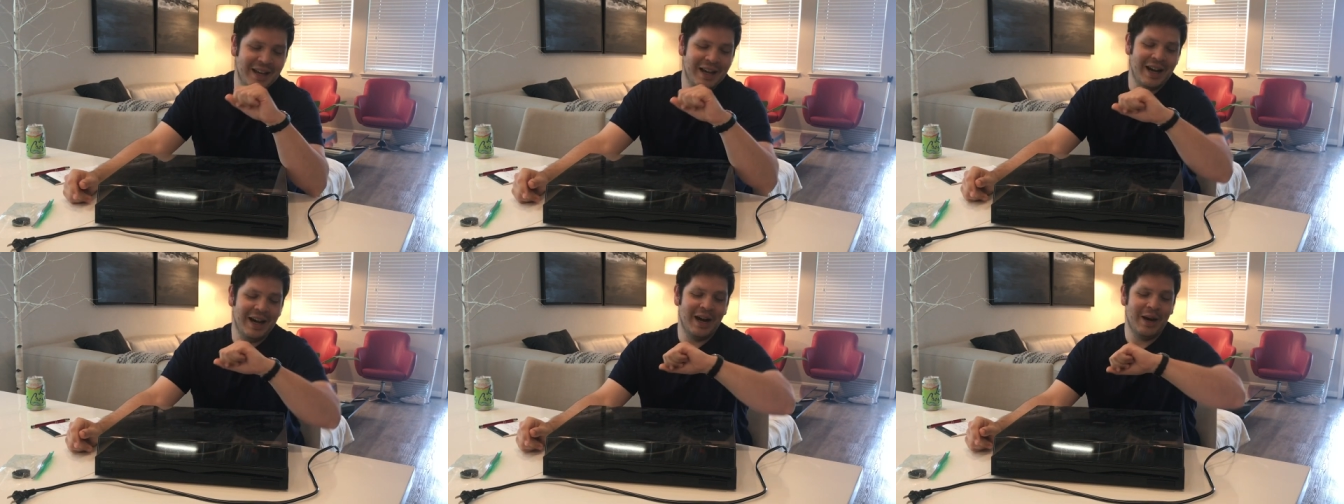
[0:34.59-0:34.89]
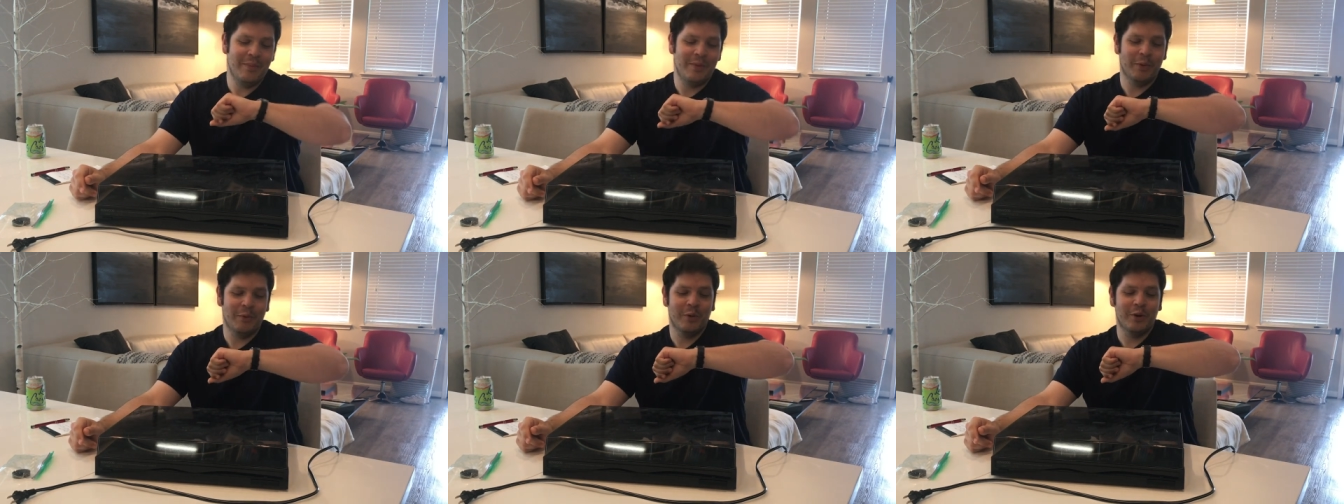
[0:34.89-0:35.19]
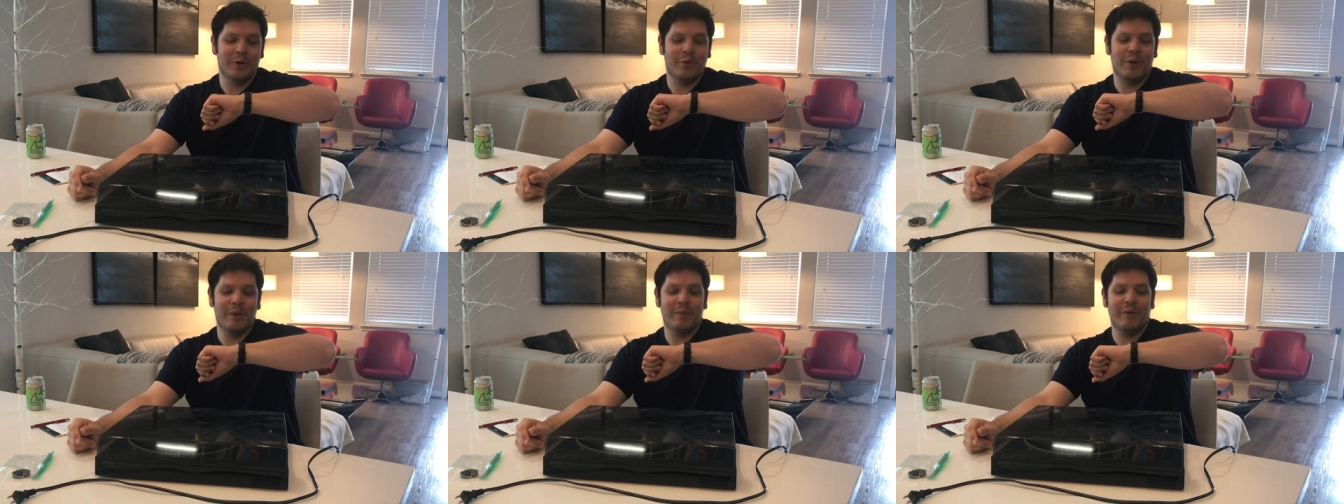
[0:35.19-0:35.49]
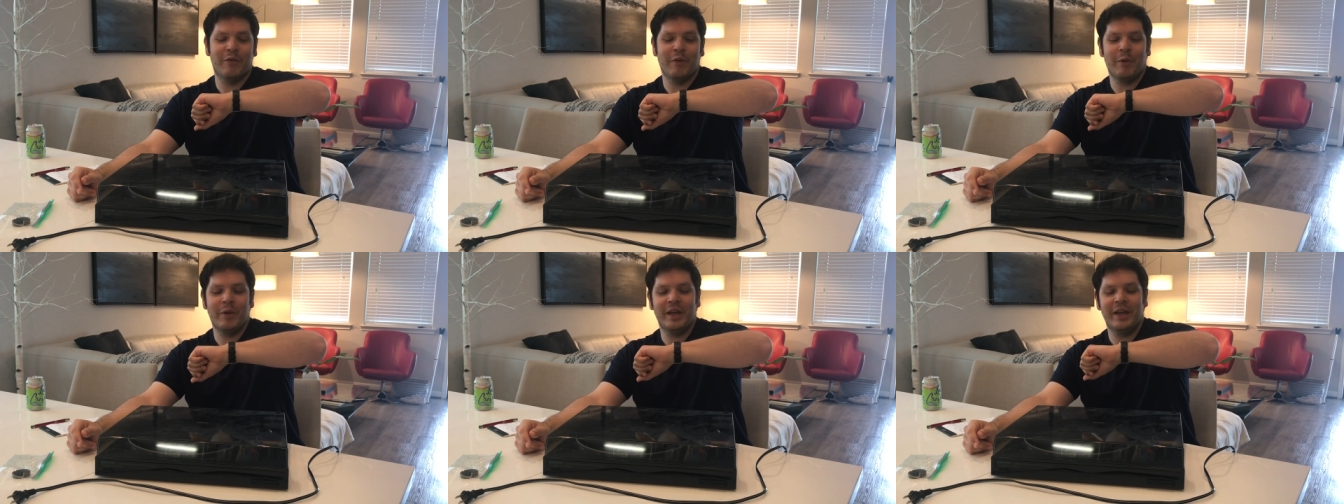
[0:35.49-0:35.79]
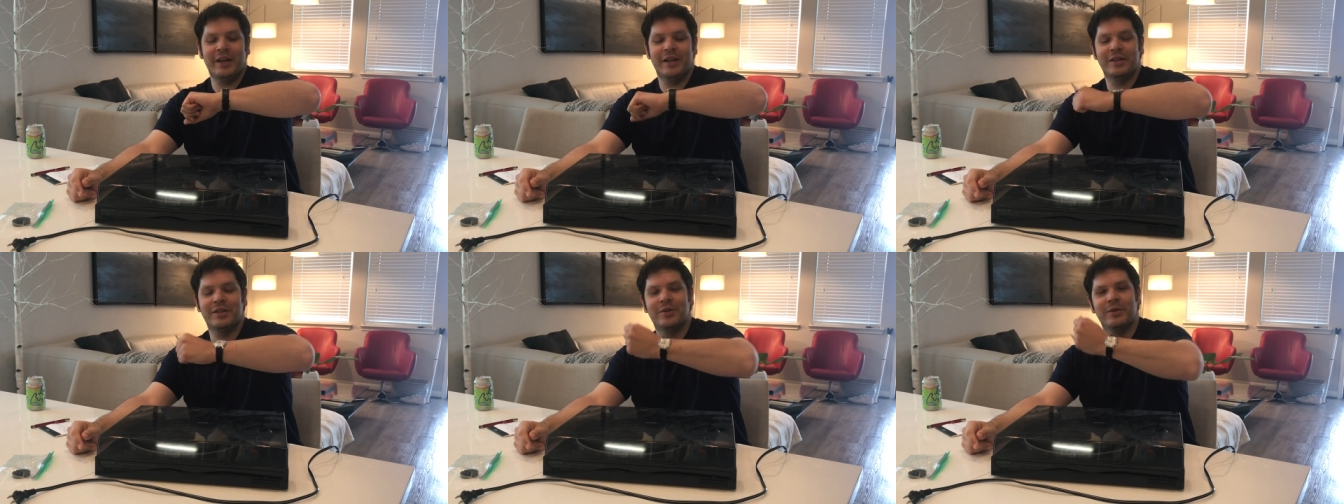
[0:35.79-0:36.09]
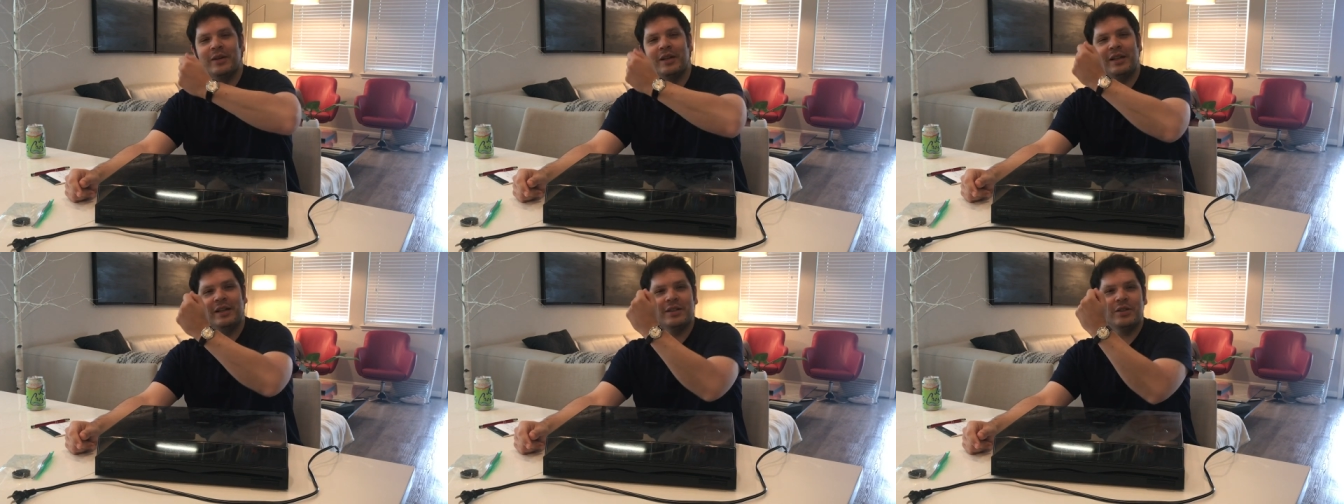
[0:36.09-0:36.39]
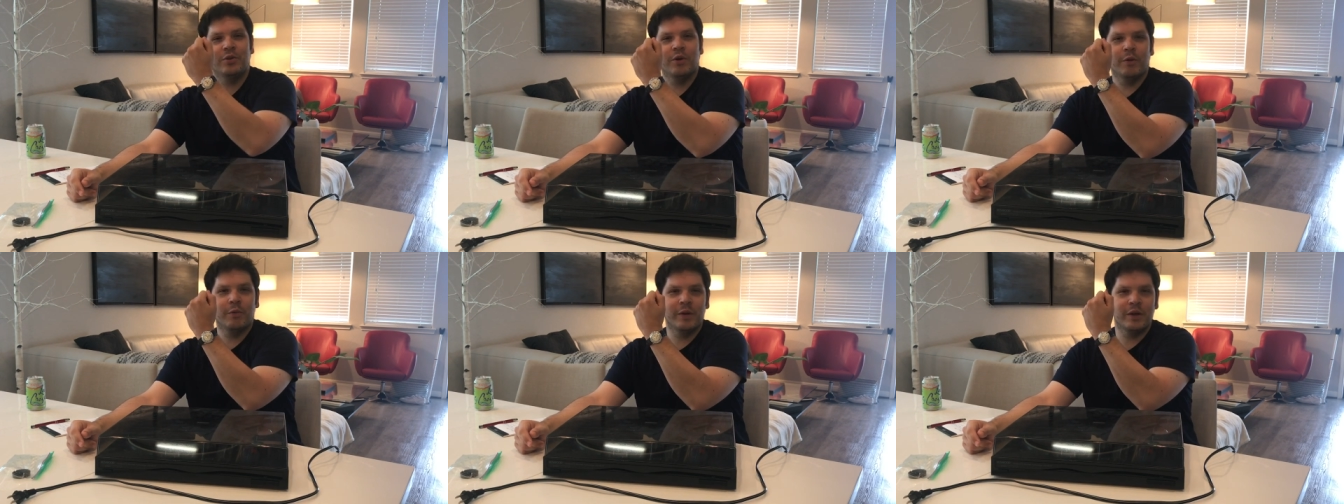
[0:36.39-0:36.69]
Uh, but real quick before we get into it, let's
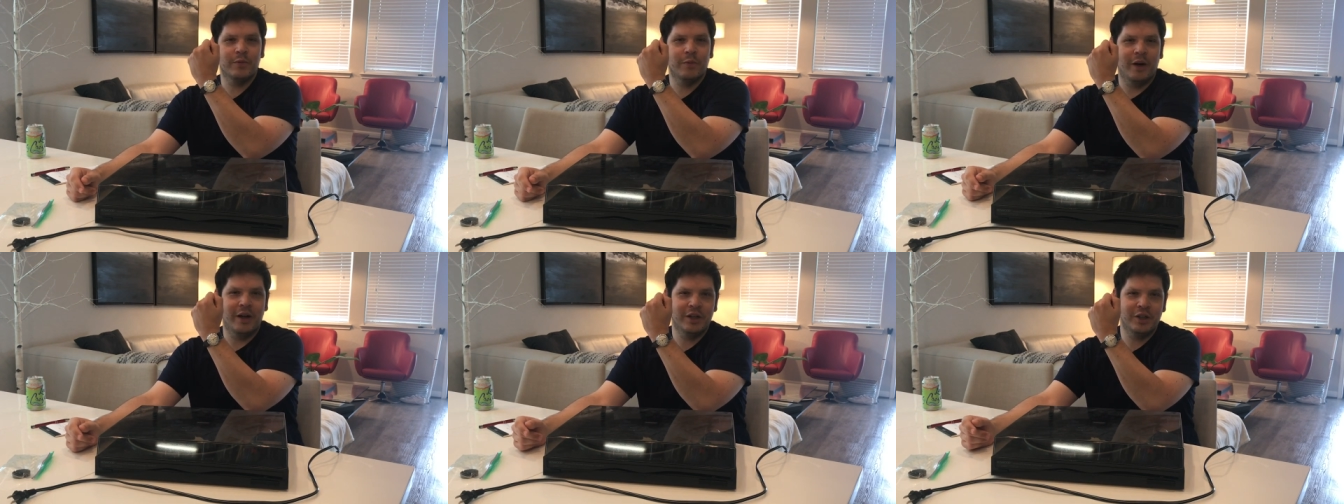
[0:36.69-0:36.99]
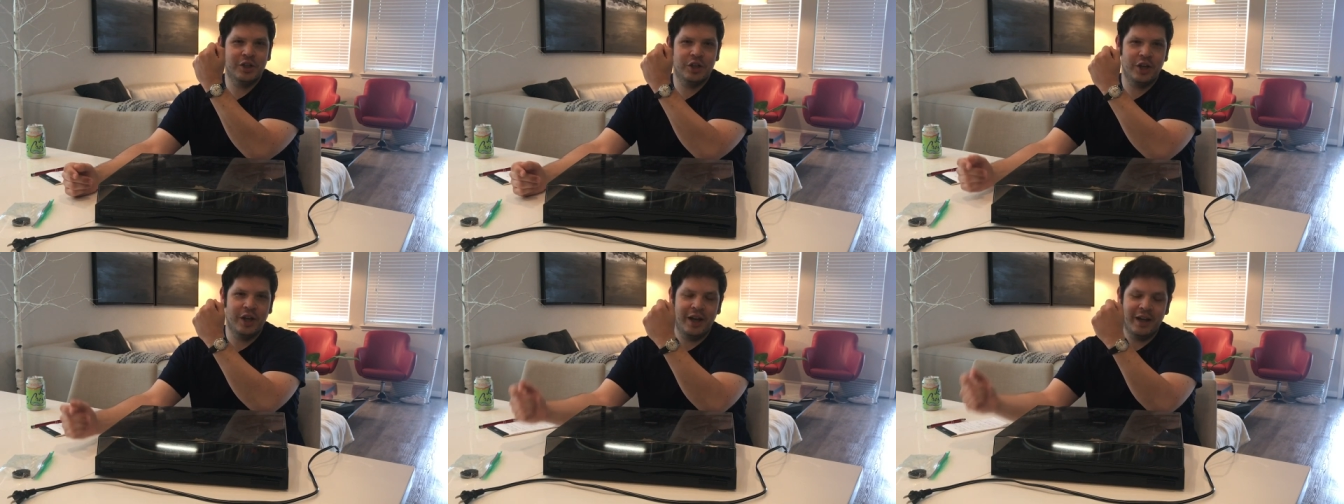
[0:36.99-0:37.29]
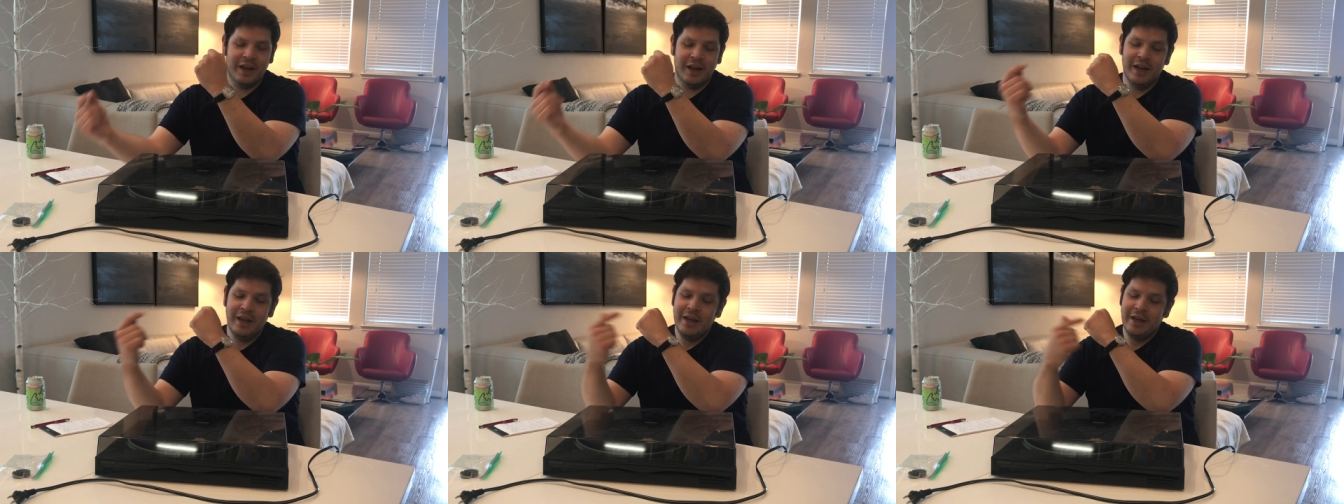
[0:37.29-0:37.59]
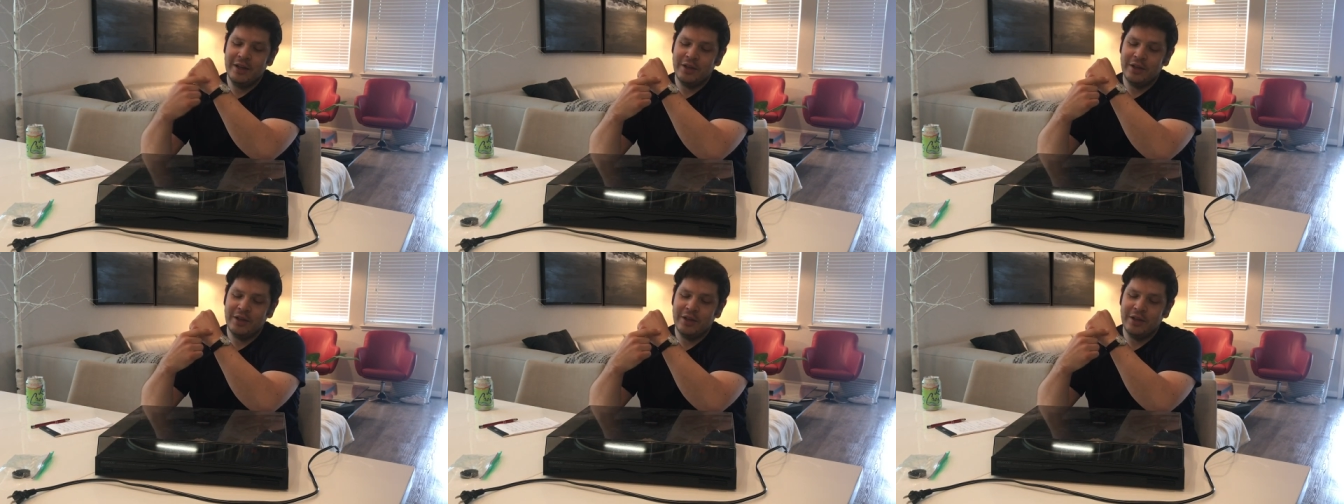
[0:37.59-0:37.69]
do a wristwatch check.